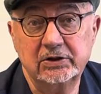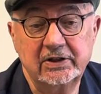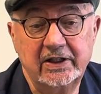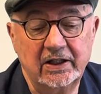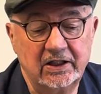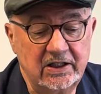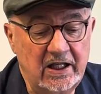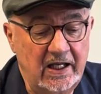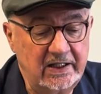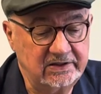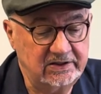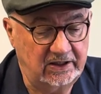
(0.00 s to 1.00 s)

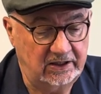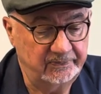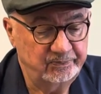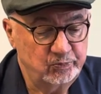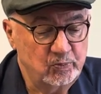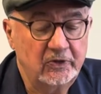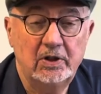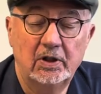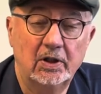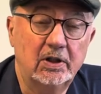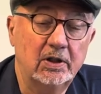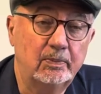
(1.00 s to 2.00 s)
Chiaroccante.
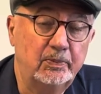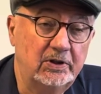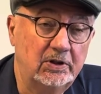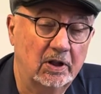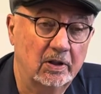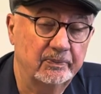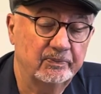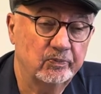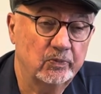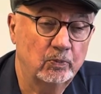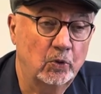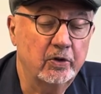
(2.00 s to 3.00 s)
It can be
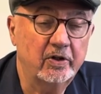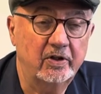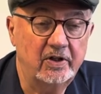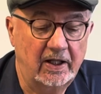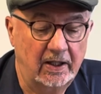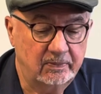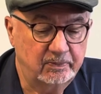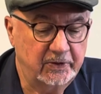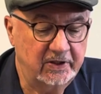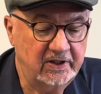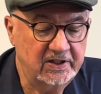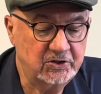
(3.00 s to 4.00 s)
more than that,
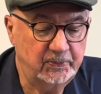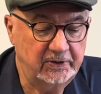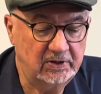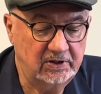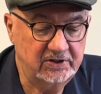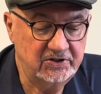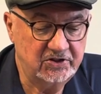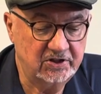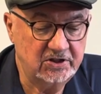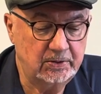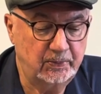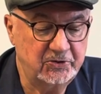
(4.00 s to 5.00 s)
but it has to be at least
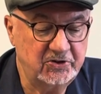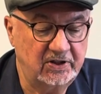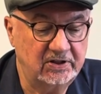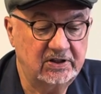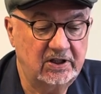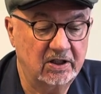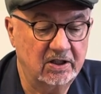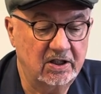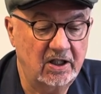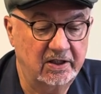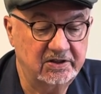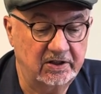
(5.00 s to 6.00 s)
60%
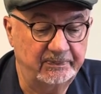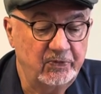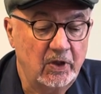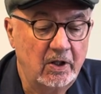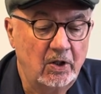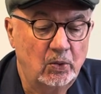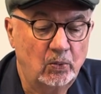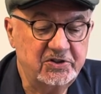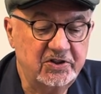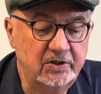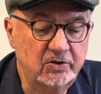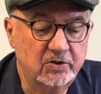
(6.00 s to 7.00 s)
Chiaroccante.
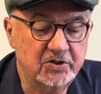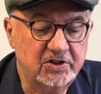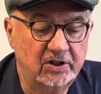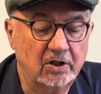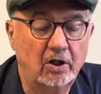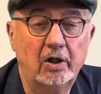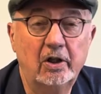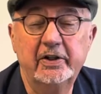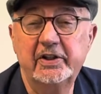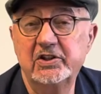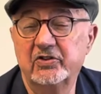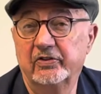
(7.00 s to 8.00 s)
What's interesting, all of
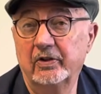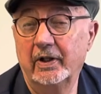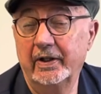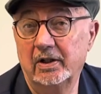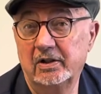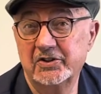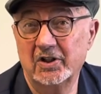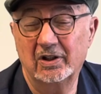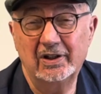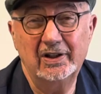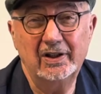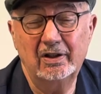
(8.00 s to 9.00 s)
these varietals are
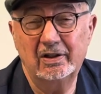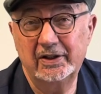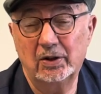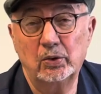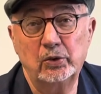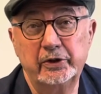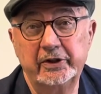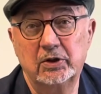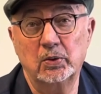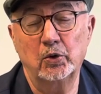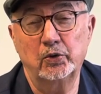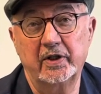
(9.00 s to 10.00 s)
literally only
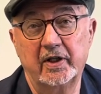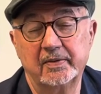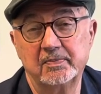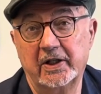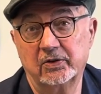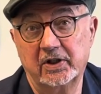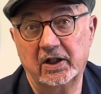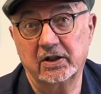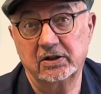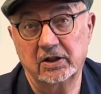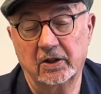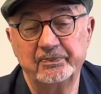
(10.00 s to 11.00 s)
grown on Mount
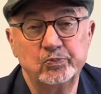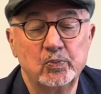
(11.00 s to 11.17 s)
Etna.